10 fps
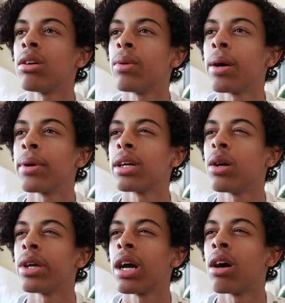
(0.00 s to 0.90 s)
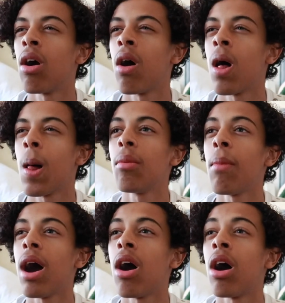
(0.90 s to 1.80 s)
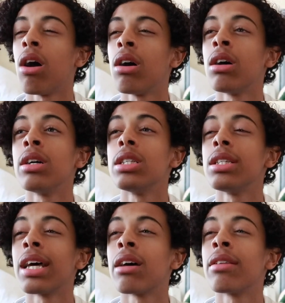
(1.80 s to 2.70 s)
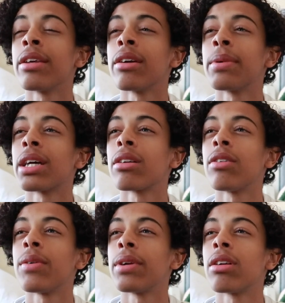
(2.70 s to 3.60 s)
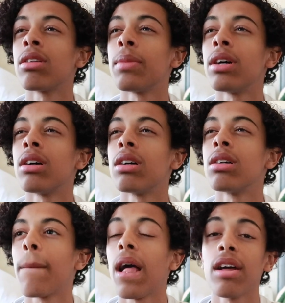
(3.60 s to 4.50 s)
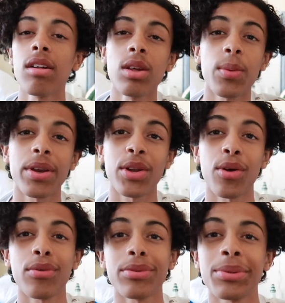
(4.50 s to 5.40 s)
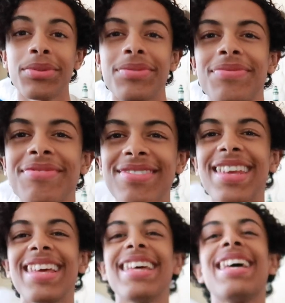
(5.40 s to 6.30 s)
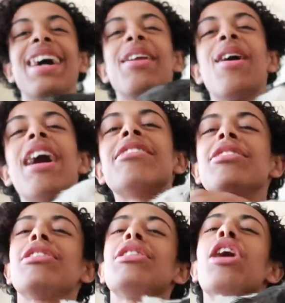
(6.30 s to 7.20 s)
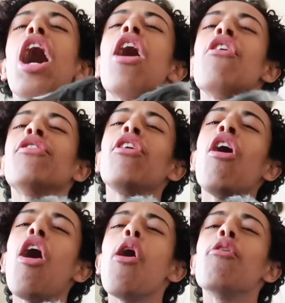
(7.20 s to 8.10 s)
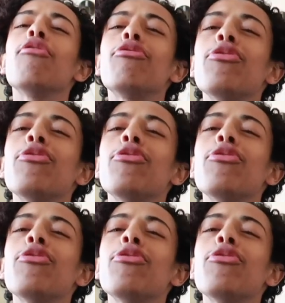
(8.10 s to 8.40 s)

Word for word: know where I wanna go, y'all the mall is down there, but I don't know to the mall. I could look around in Whole Foods. I don't know, I just love Whole